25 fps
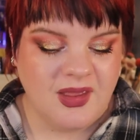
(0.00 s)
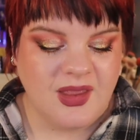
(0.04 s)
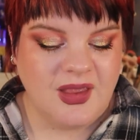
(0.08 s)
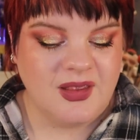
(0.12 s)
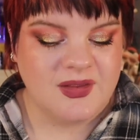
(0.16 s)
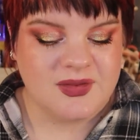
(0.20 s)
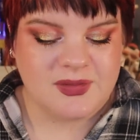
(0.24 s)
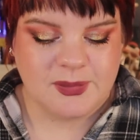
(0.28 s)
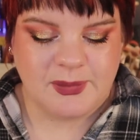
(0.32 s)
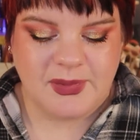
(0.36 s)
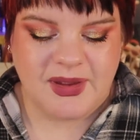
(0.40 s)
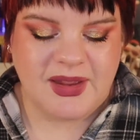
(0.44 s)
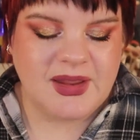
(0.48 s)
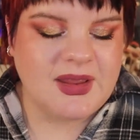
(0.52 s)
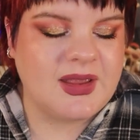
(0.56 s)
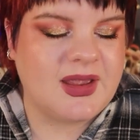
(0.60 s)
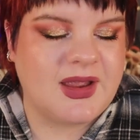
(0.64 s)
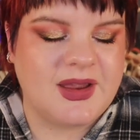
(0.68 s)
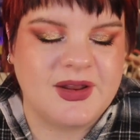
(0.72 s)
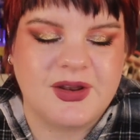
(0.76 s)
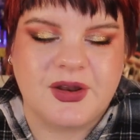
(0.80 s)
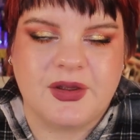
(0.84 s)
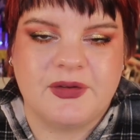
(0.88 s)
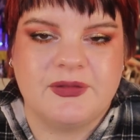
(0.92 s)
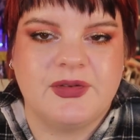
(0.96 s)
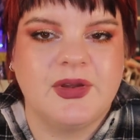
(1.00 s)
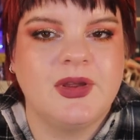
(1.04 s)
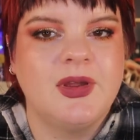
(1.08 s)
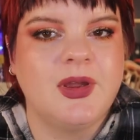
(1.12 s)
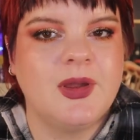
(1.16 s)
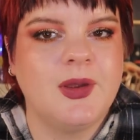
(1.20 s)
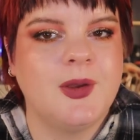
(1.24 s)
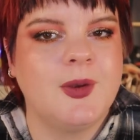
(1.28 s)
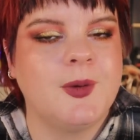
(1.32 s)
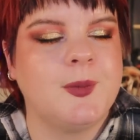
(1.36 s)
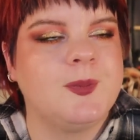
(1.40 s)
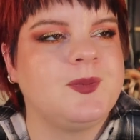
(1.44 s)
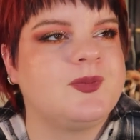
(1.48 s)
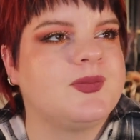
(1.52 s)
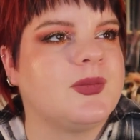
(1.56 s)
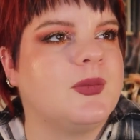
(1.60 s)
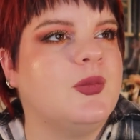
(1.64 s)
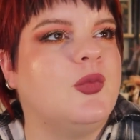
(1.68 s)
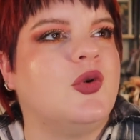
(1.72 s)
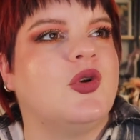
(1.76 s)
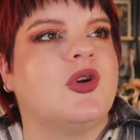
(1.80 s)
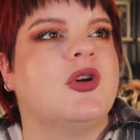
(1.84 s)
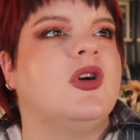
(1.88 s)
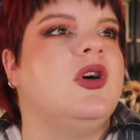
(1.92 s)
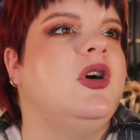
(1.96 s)
It's my kind of
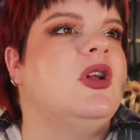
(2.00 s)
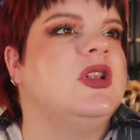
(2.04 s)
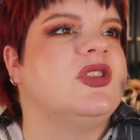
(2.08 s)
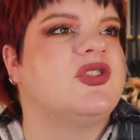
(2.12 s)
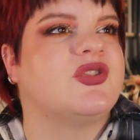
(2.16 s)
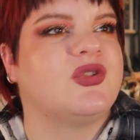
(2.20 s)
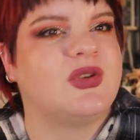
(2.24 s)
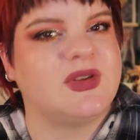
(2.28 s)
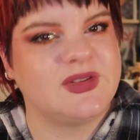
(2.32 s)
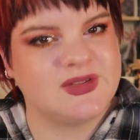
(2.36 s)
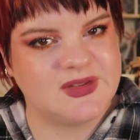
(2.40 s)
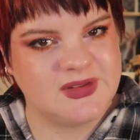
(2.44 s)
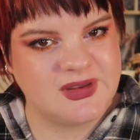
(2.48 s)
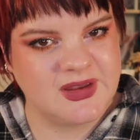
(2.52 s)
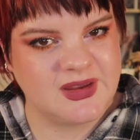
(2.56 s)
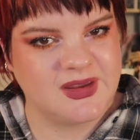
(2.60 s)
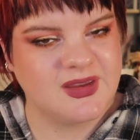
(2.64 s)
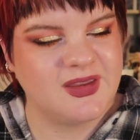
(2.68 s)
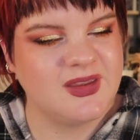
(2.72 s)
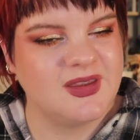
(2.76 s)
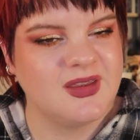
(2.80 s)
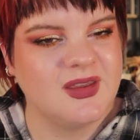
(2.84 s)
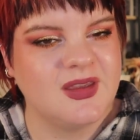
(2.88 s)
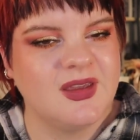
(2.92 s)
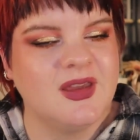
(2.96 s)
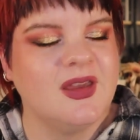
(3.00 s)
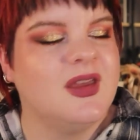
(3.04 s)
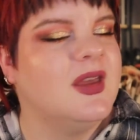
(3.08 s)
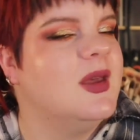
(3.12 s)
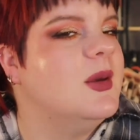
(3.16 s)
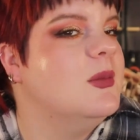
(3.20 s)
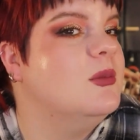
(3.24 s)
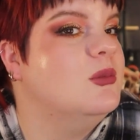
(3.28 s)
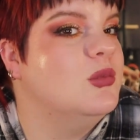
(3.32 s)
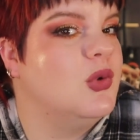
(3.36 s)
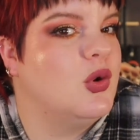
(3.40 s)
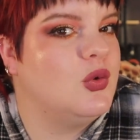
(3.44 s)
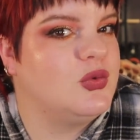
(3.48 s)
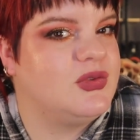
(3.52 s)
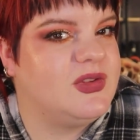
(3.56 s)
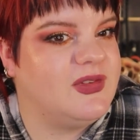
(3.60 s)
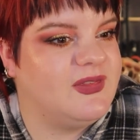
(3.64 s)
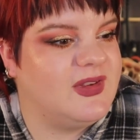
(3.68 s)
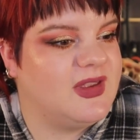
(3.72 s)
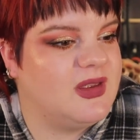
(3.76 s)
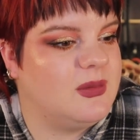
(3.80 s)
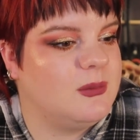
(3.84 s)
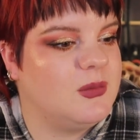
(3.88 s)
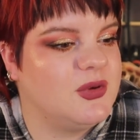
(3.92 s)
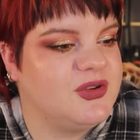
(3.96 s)
more altruistic
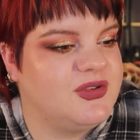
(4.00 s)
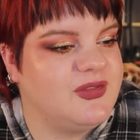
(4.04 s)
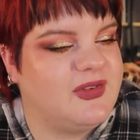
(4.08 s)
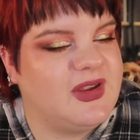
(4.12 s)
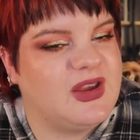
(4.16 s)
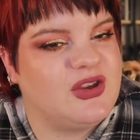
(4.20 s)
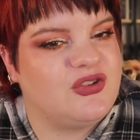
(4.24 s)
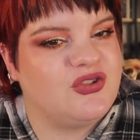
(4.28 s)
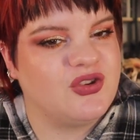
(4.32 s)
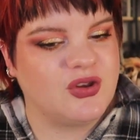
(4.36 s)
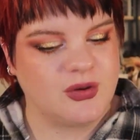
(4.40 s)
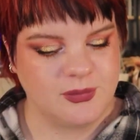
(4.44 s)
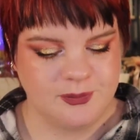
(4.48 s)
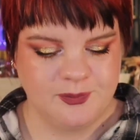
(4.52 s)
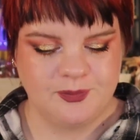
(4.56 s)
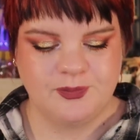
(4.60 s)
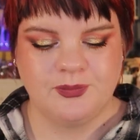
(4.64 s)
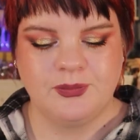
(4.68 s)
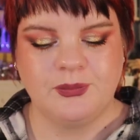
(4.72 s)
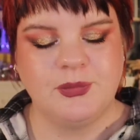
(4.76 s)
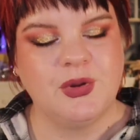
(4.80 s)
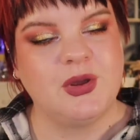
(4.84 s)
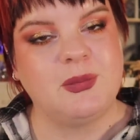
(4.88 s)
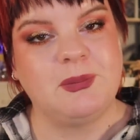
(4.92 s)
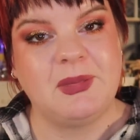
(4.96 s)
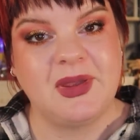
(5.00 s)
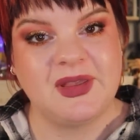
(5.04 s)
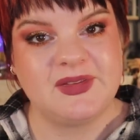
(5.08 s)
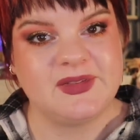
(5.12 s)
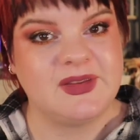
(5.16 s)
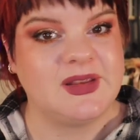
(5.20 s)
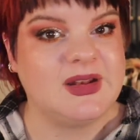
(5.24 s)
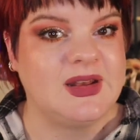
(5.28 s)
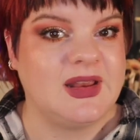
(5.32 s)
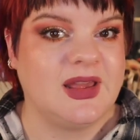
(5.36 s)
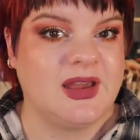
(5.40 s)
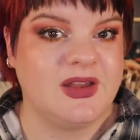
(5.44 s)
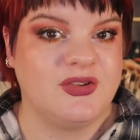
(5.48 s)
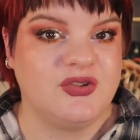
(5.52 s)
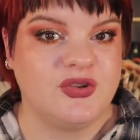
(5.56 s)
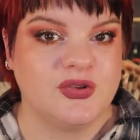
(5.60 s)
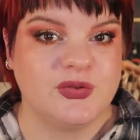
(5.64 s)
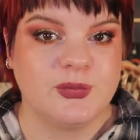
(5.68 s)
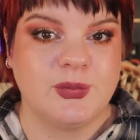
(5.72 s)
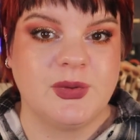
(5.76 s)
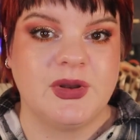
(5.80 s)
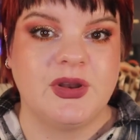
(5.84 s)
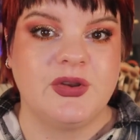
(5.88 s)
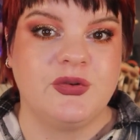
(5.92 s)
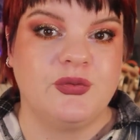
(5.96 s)
motivation, but basically I
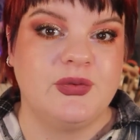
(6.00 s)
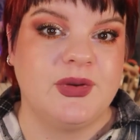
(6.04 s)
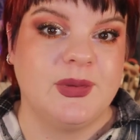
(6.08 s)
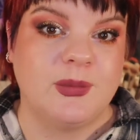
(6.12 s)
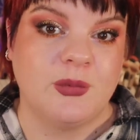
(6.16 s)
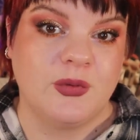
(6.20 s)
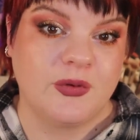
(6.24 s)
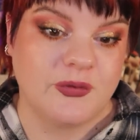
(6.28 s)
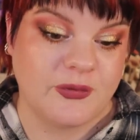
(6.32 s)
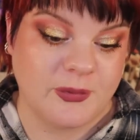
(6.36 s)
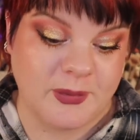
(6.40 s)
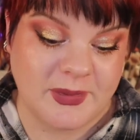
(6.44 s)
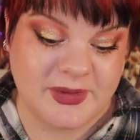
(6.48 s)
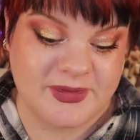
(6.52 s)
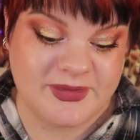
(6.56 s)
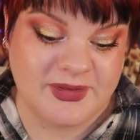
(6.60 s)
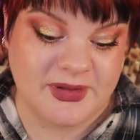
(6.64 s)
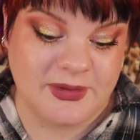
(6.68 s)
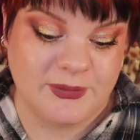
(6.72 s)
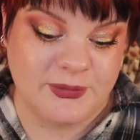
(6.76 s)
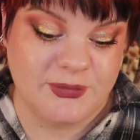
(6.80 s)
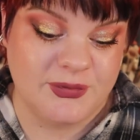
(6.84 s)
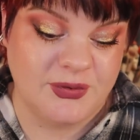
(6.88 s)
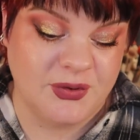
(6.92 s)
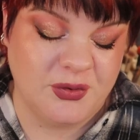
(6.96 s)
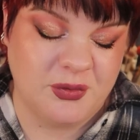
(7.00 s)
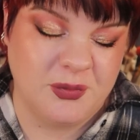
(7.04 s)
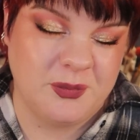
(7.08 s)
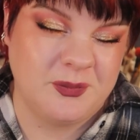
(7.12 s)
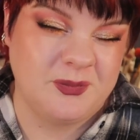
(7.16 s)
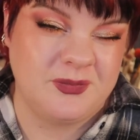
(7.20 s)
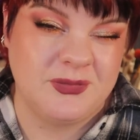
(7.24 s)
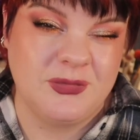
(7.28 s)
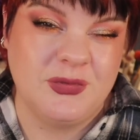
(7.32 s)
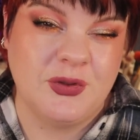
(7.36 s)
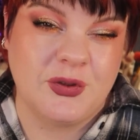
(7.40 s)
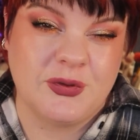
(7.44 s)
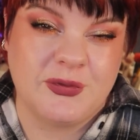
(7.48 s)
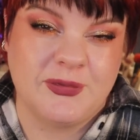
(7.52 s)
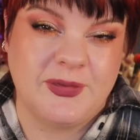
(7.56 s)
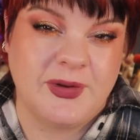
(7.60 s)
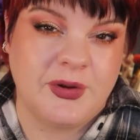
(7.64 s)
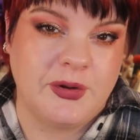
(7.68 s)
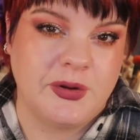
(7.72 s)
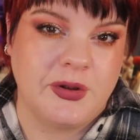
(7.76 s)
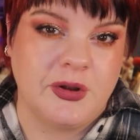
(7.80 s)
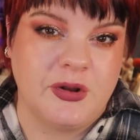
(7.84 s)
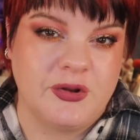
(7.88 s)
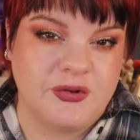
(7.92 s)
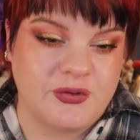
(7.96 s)
just wanted to read more for myself, so not
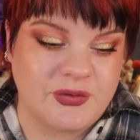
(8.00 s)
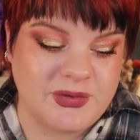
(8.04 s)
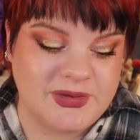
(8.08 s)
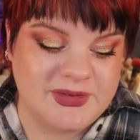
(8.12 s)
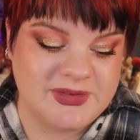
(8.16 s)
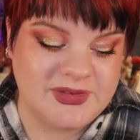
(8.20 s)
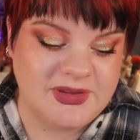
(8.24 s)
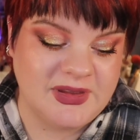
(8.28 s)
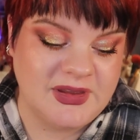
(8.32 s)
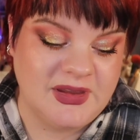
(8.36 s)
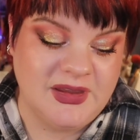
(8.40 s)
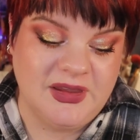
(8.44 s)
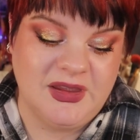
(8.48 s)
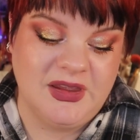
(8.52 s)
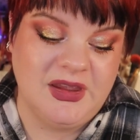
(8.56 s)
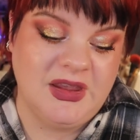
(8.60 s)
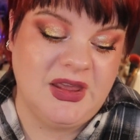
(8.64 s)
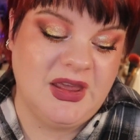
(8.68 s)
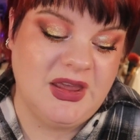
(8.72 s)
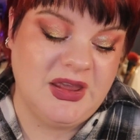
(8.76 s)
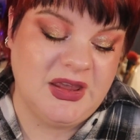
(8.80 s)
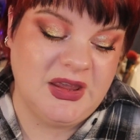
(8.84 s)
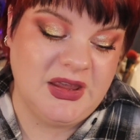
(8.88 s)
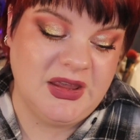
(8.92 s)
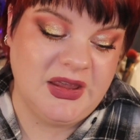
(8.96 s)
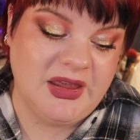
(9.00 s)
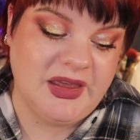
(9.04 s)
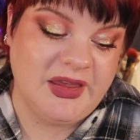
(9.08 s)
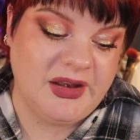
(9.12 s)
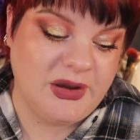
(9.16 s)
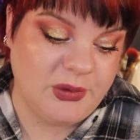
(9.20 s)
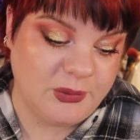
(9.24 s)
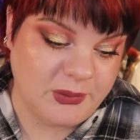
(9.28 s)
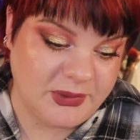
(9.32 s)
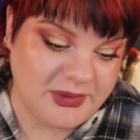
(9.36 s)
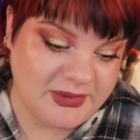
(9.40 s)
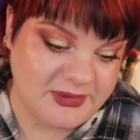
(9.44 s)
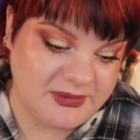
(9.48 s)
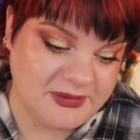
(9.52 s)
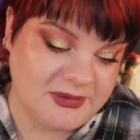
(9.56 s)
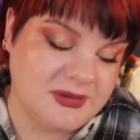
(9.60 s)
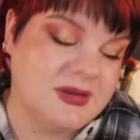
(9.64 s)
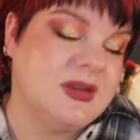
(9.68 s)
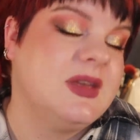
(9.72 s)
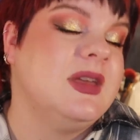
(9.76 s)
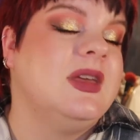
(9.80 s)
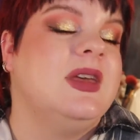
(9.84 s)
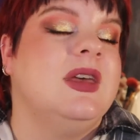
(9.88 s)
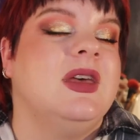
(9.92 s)
very altruistic anyways.